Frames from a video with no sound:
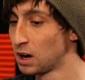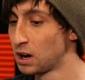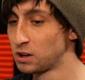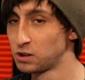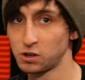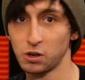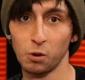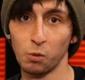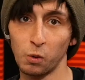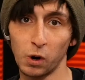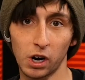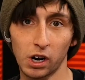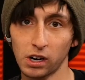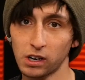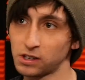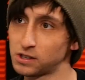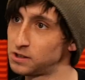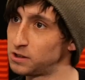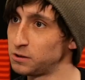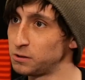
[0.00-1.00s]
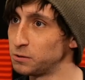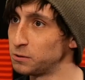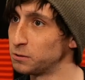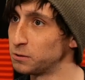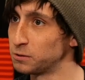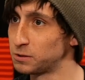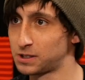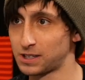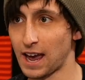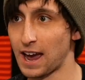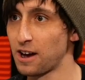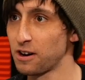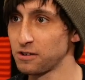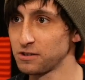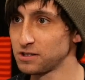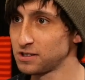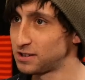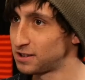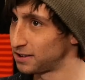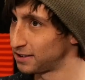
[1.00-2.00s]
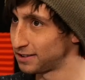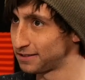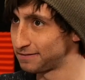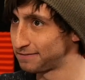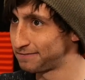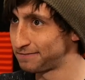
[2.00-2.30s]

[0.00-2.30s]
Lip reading: to work, to town, to